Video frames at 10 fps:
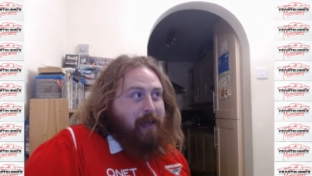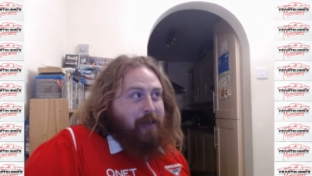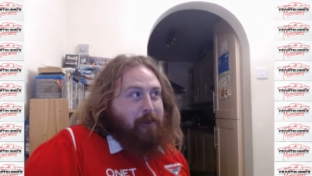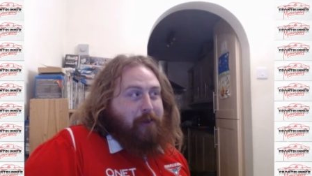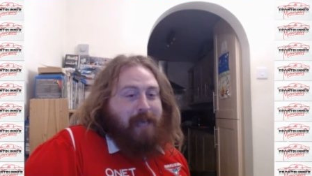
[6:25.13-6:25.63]

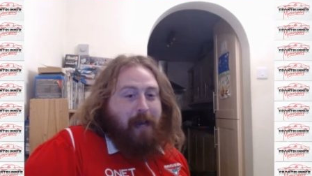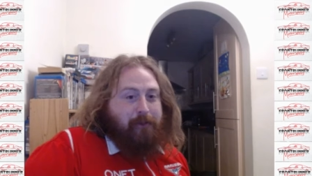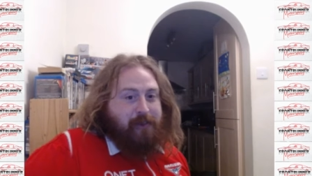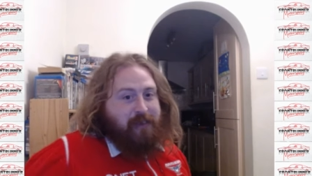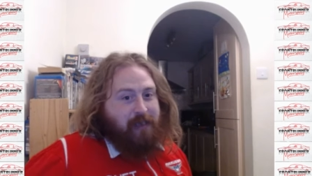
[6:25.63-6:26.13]
Lewis
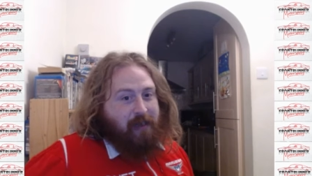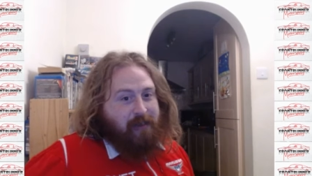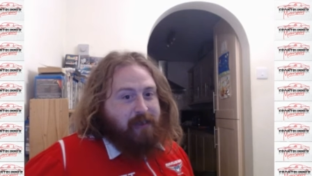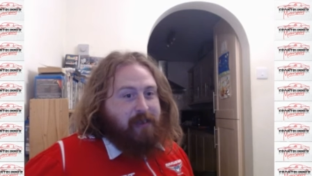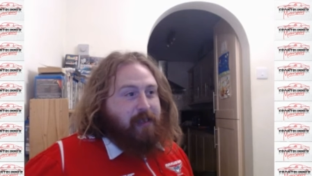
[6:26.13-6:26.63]
Hamilton's
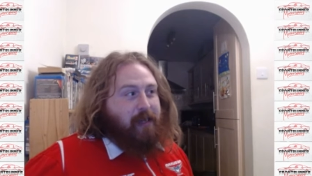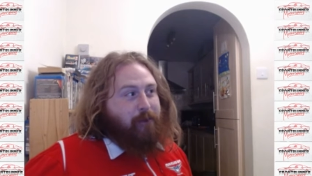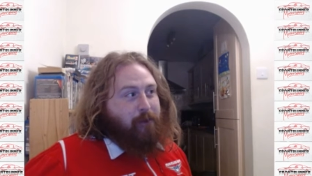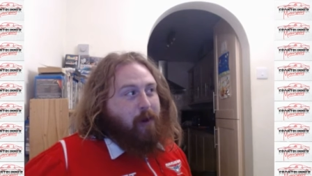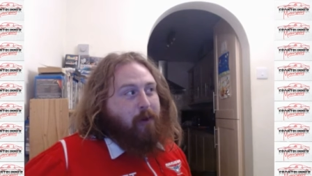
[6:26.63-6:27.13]
understudy at
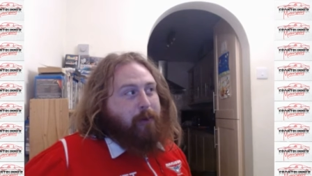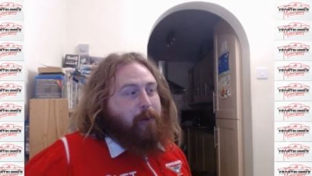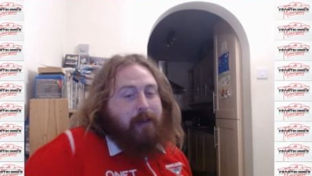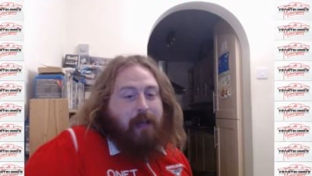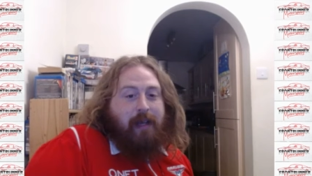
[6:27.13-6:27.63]
Ferrari
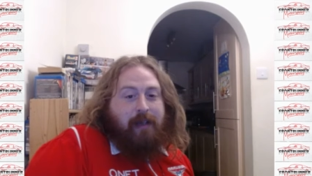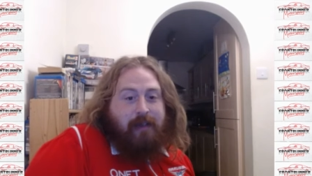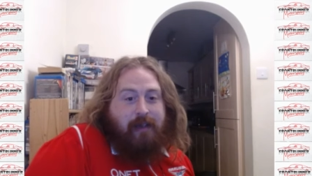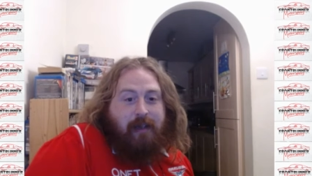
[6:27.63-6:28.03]
one day and